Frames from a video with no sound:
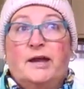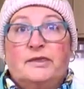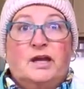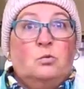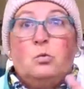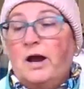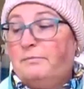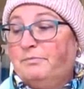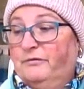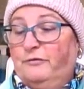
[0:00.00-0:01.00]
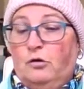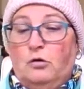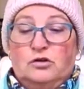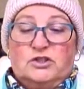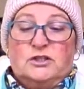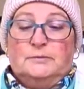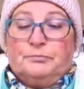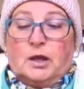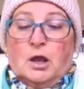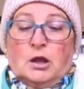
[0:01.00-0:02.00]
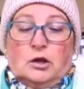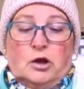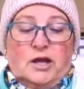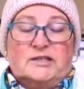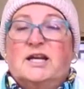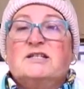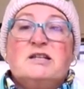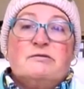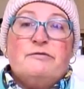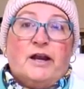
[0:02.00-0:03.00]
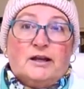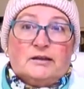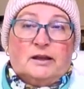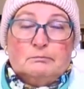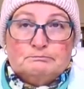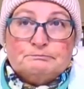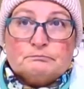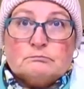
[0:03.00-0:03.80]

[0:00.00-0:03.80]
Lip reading: and then wipe the floors, you know, and disinfect them.